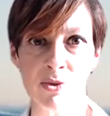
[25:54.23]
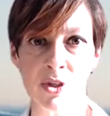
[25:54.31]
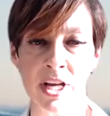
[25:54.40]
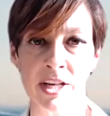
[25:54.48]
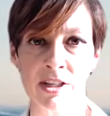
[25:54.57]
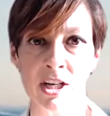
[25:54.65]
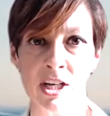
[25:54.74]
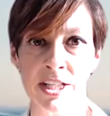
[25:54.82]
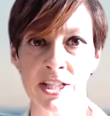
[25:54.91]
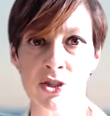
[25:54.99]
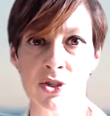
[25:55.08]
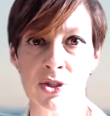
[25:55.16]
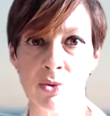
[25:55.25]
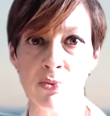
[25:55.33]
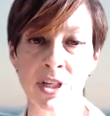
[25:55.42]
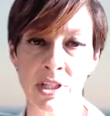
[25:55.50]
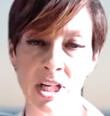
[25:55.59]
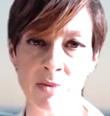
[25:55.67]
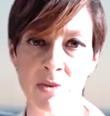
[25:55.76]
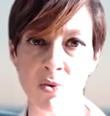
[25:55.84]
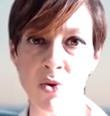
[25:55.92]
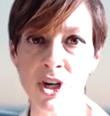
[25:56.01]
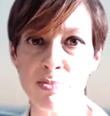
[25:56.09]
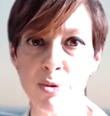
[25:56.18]
had gone into the Reclaim Our
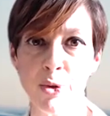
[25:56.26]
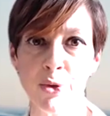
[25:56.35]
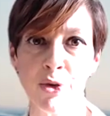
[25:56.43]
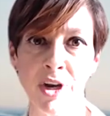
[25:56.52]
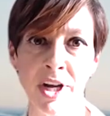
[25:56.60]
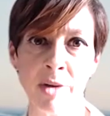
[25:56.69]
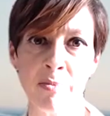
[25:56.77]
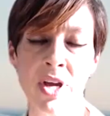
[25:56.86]
Water program